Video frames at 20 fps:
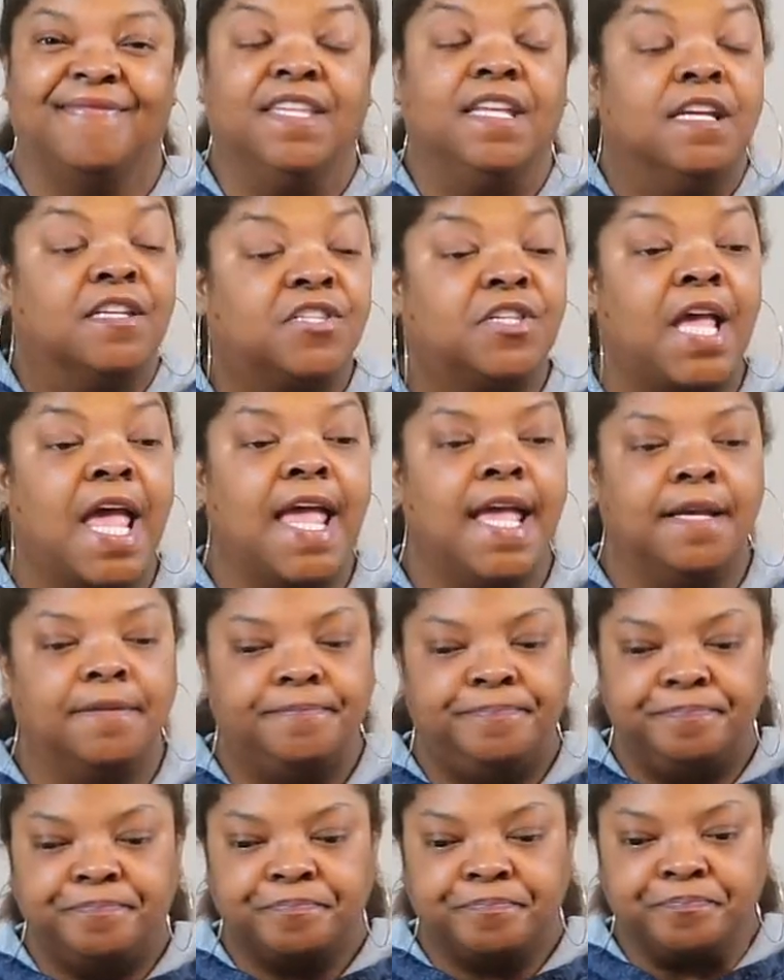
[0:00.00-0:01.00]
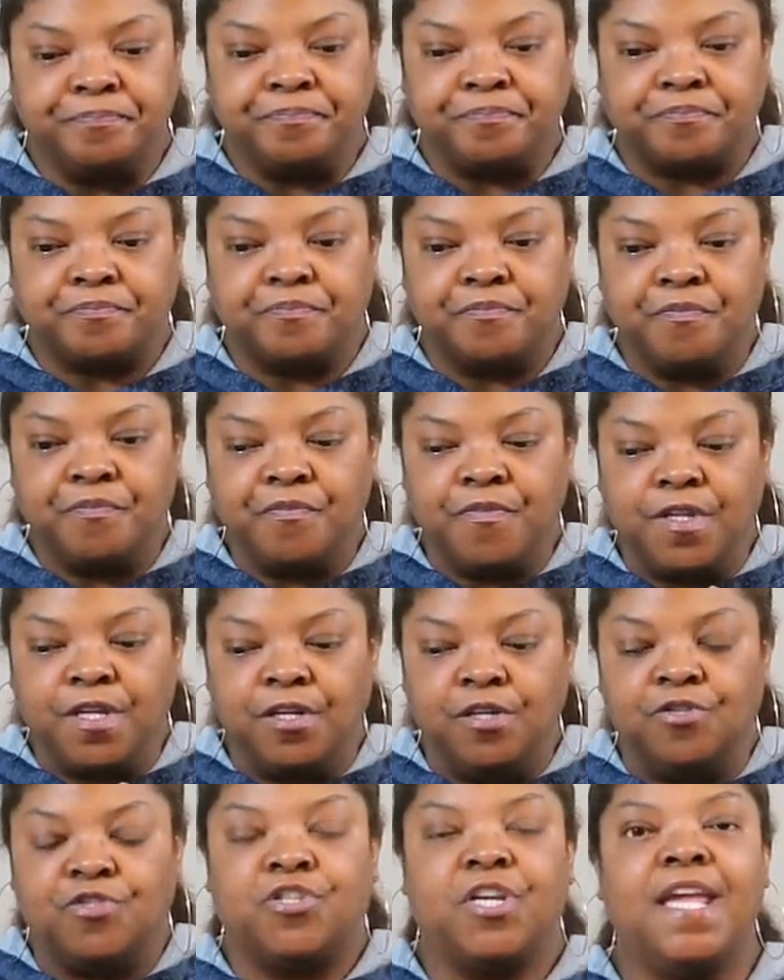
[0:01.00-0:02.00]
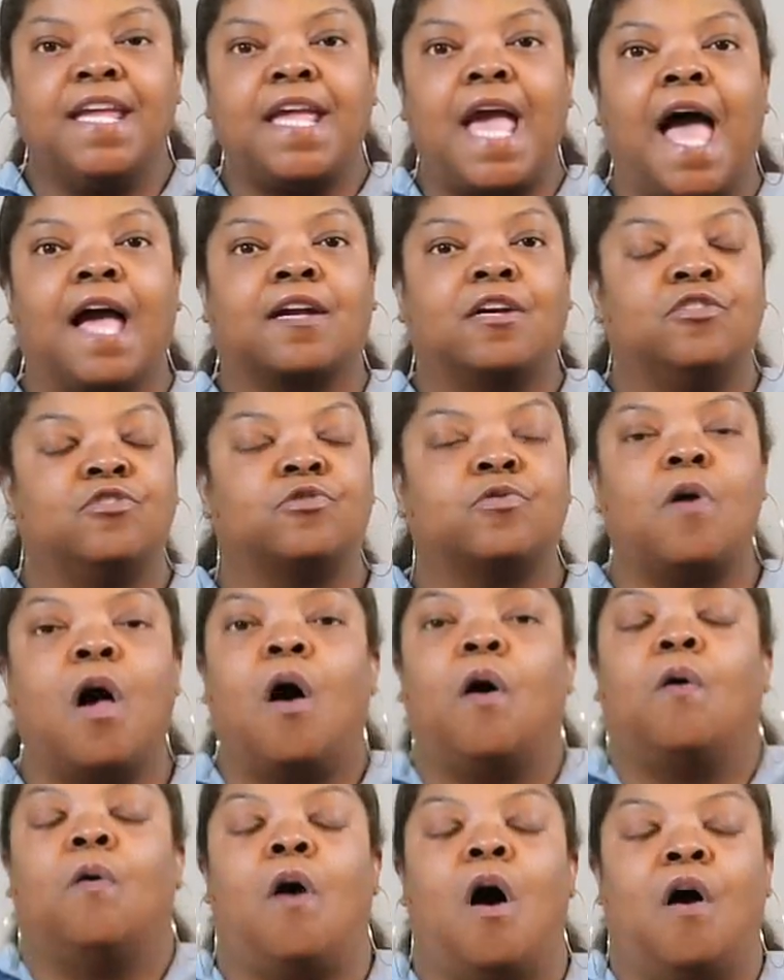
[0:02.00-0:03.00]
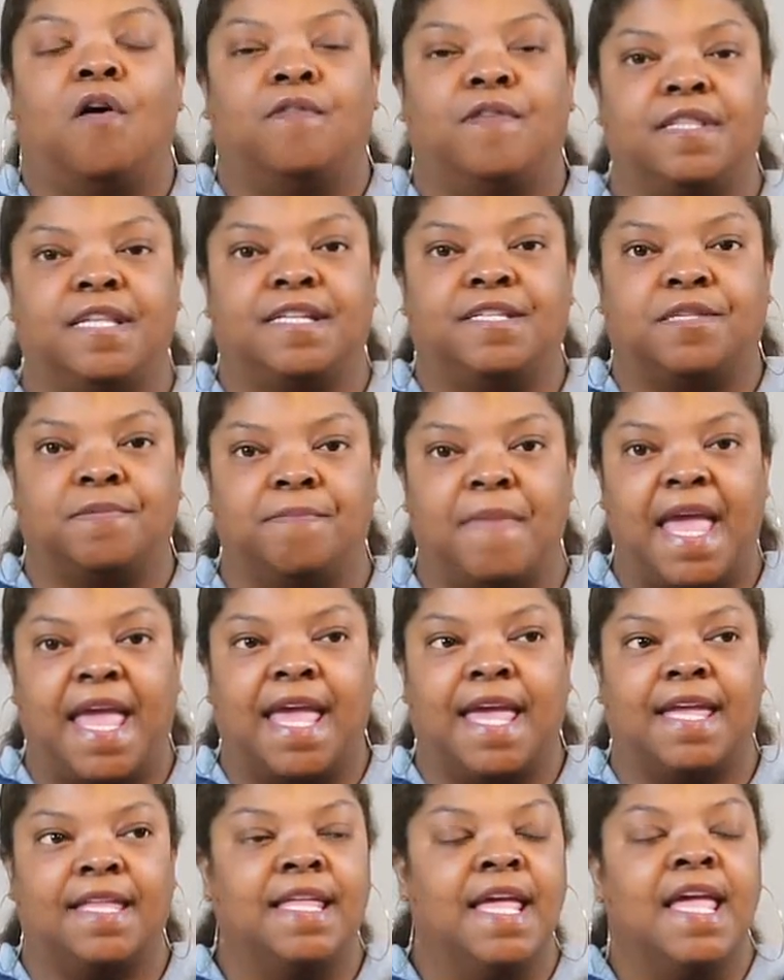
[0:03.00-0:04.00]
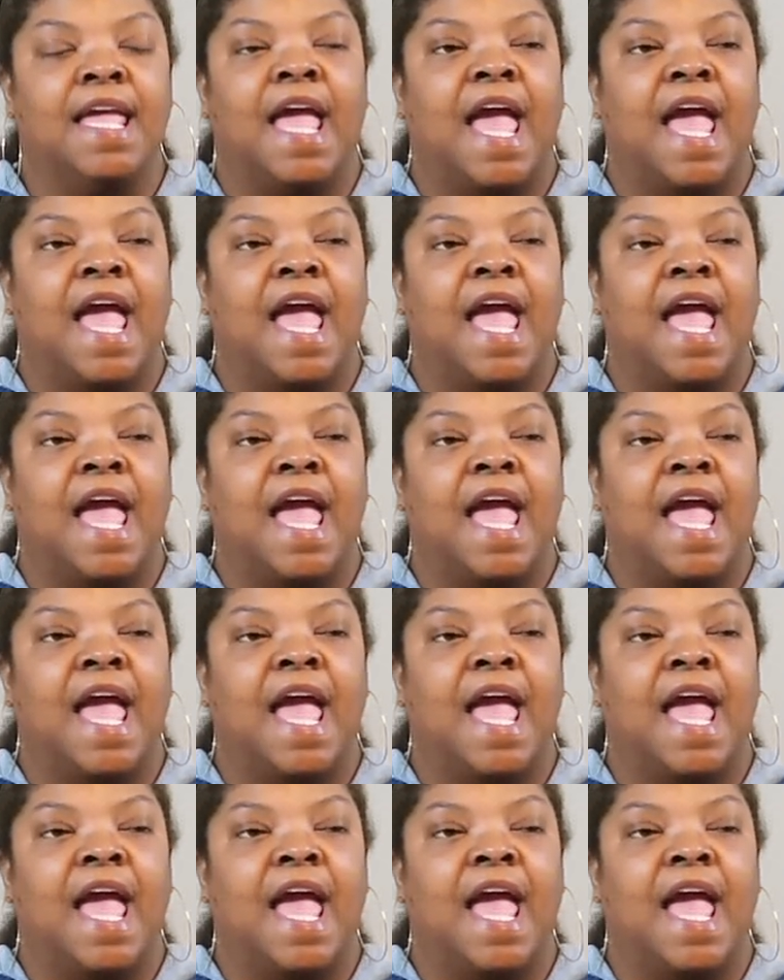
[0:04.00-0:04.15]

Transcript: him. See, she got control over this man,